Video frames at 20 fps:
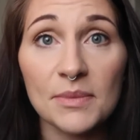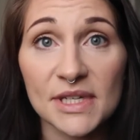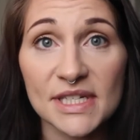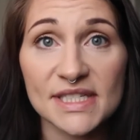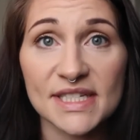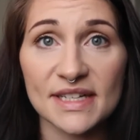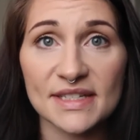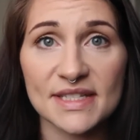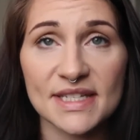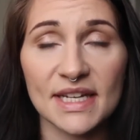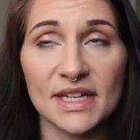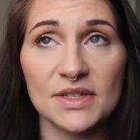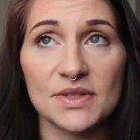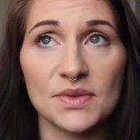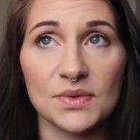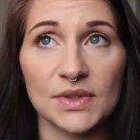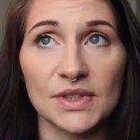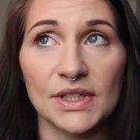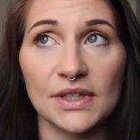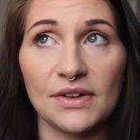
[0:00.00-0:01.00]
it does
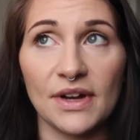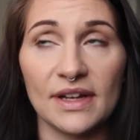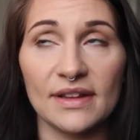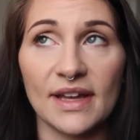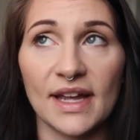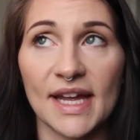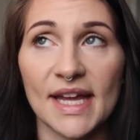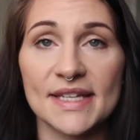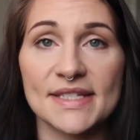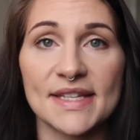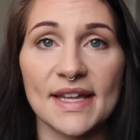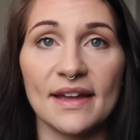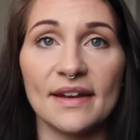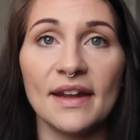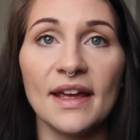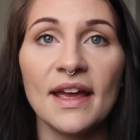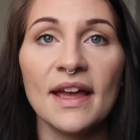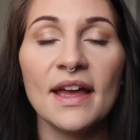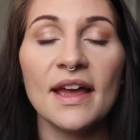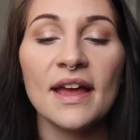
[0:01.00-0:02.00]
taste really great, like I
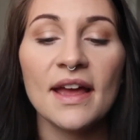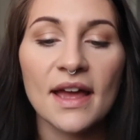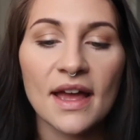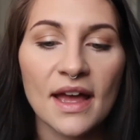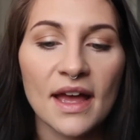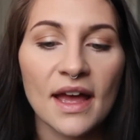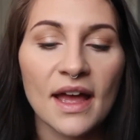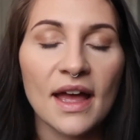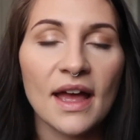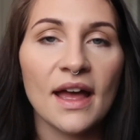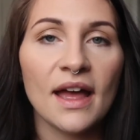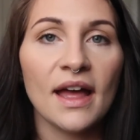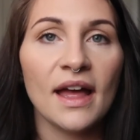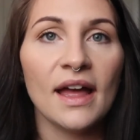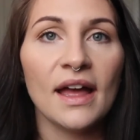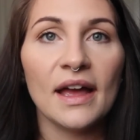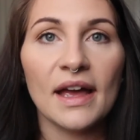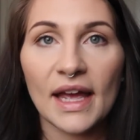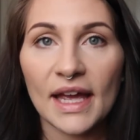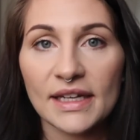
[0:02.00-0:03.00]
said.
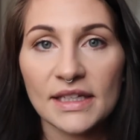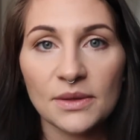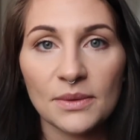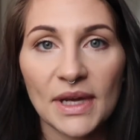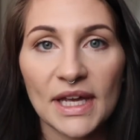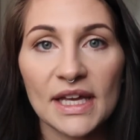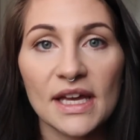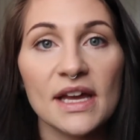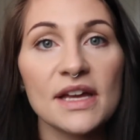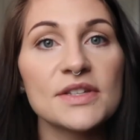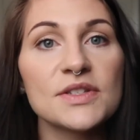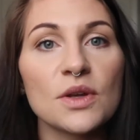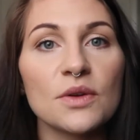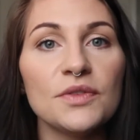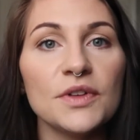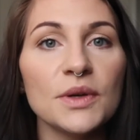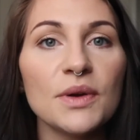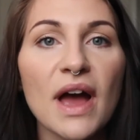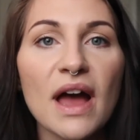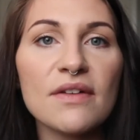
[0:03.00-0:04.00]
Anyway, so
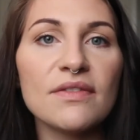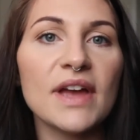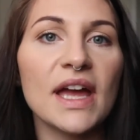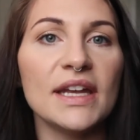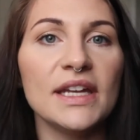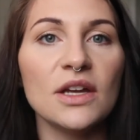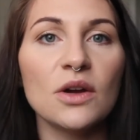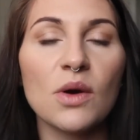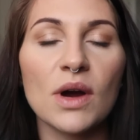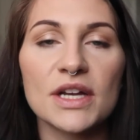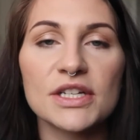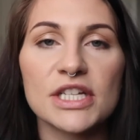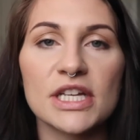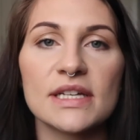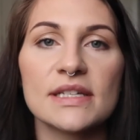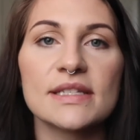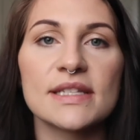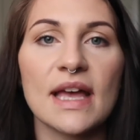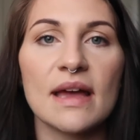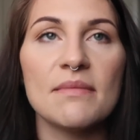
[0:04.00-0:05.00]
if you have any
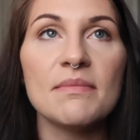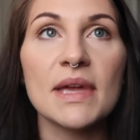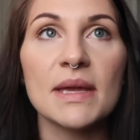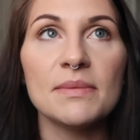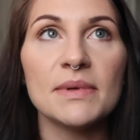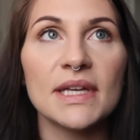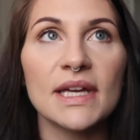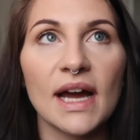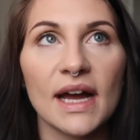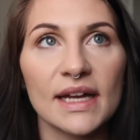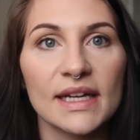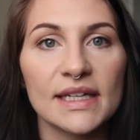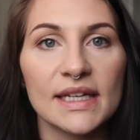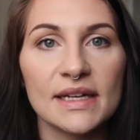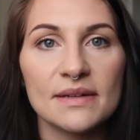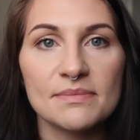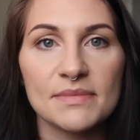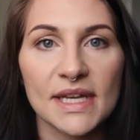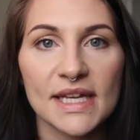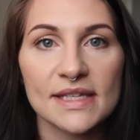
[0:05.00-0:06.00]
questions that maybe
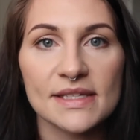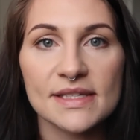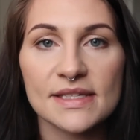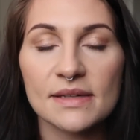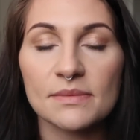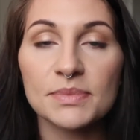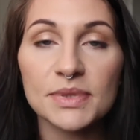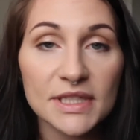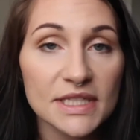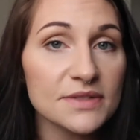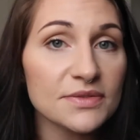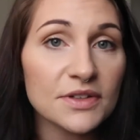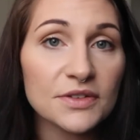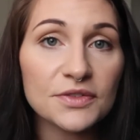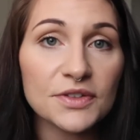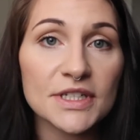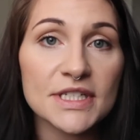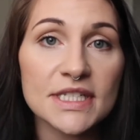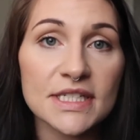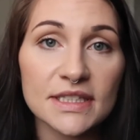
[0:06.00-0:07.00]
I missed, please feel
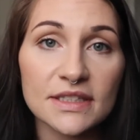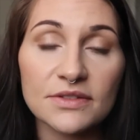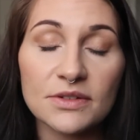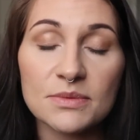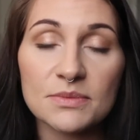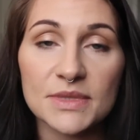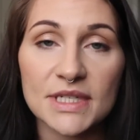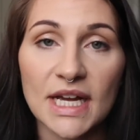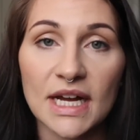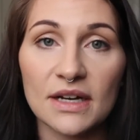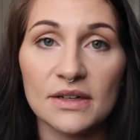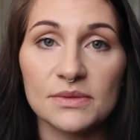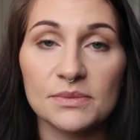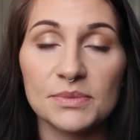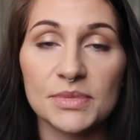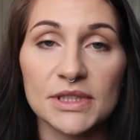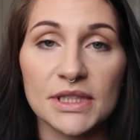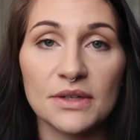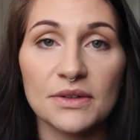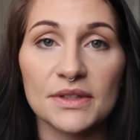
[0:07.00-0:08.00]
free to leave them down
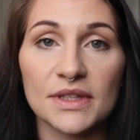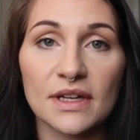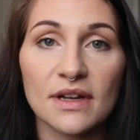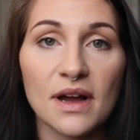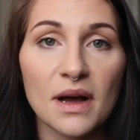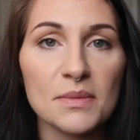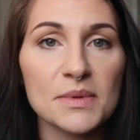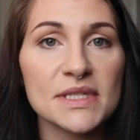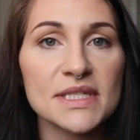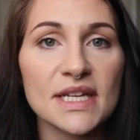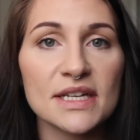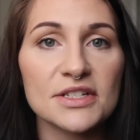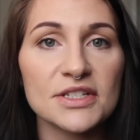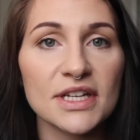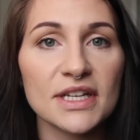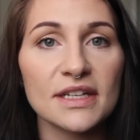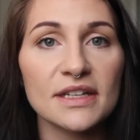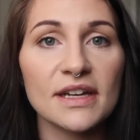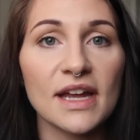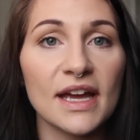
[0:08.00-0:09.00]
below in the comment
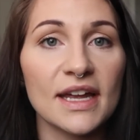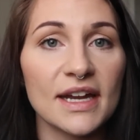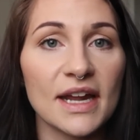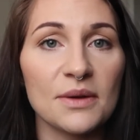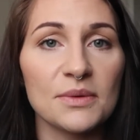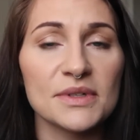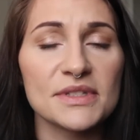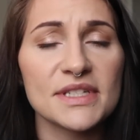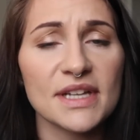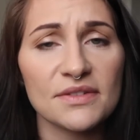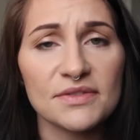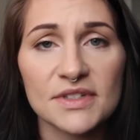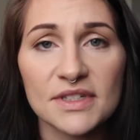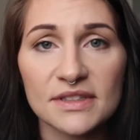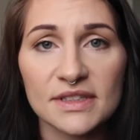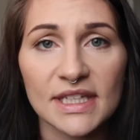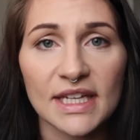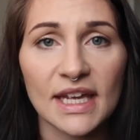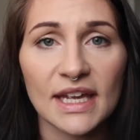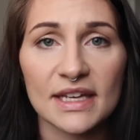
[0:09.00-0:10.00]
section, and I will
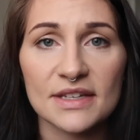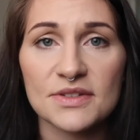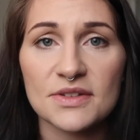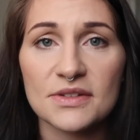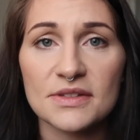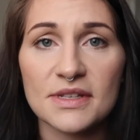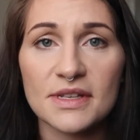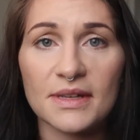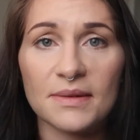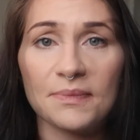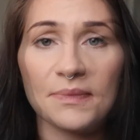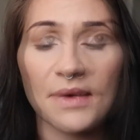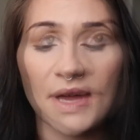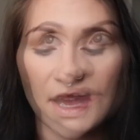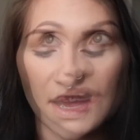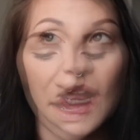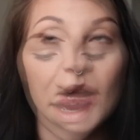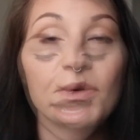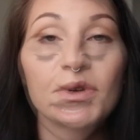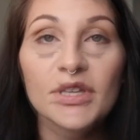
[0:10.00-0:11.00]
definitely answer them.
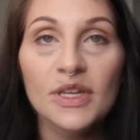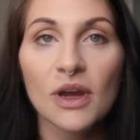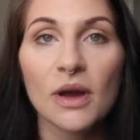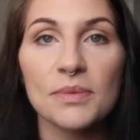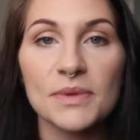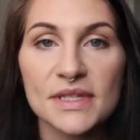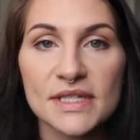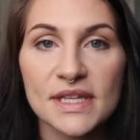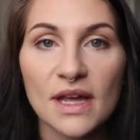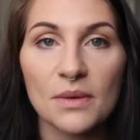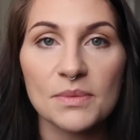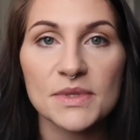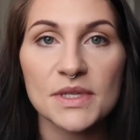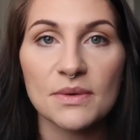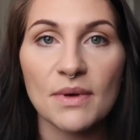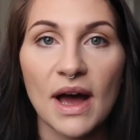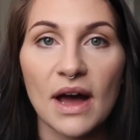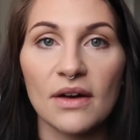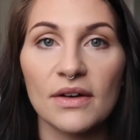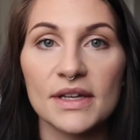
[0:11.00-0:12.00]
I really hope this helps
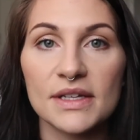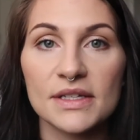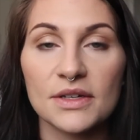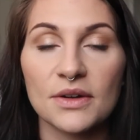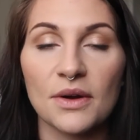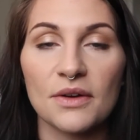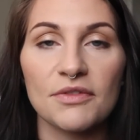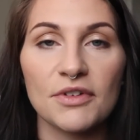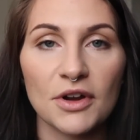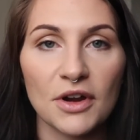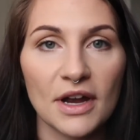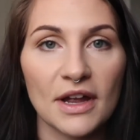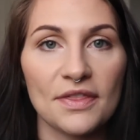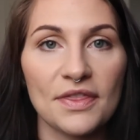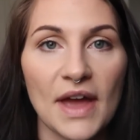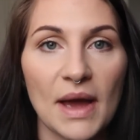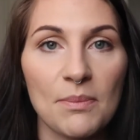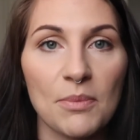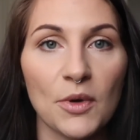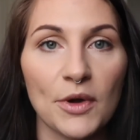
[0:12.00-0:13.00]
you out, you know, if you're at
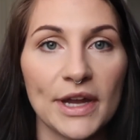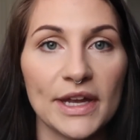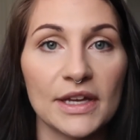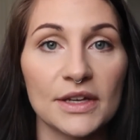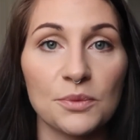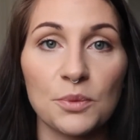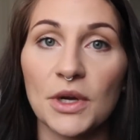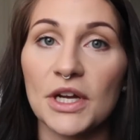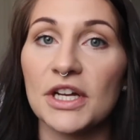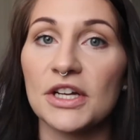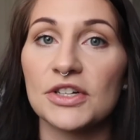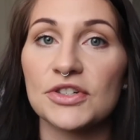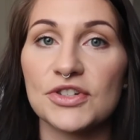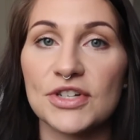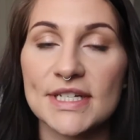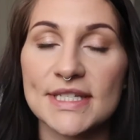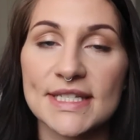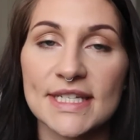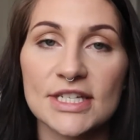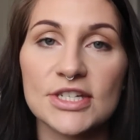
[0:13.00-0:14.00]
that point where you're
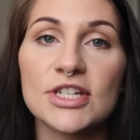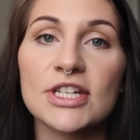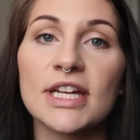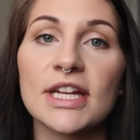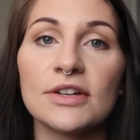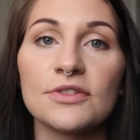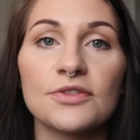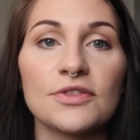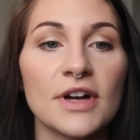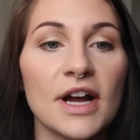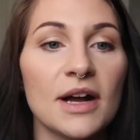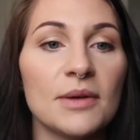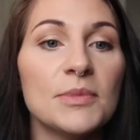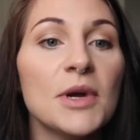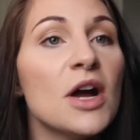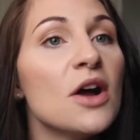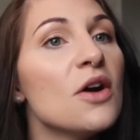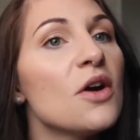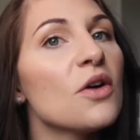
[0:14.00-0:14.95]
transitioning from